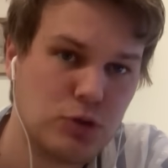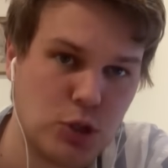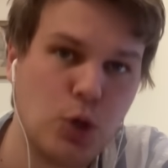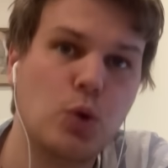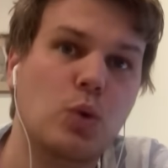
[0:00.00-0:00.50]

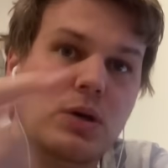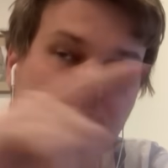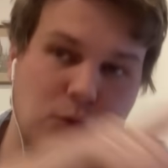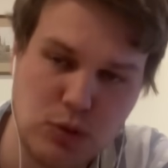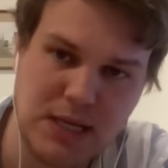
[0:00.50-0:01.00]
to
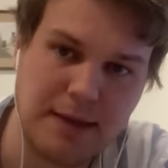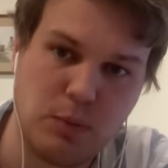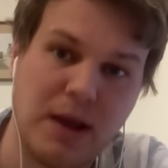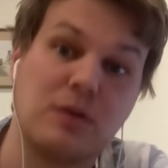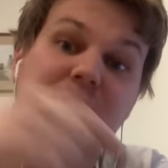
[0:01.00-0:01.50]
New
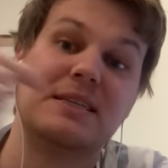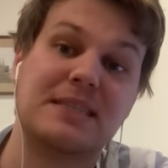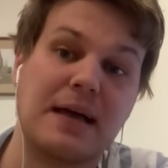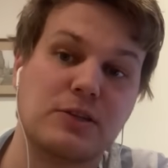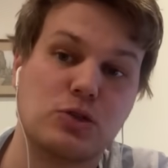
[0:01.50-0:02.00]
South Wales and
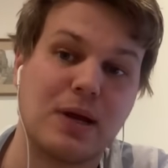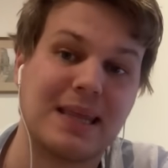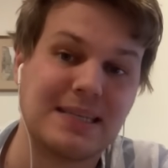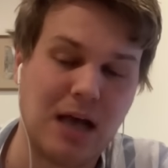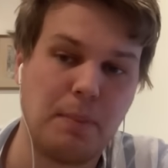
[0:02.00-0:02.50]
South
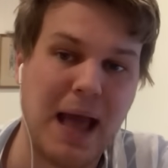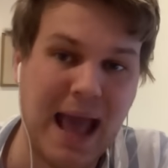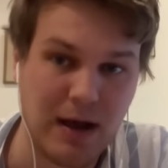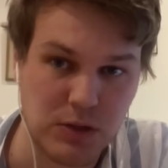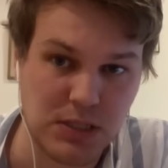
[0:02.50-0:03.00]
Australia's upper
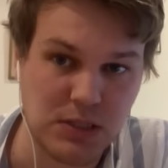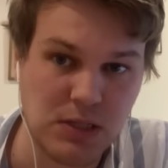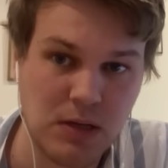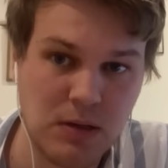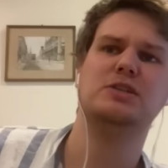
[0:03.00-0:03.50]
houses.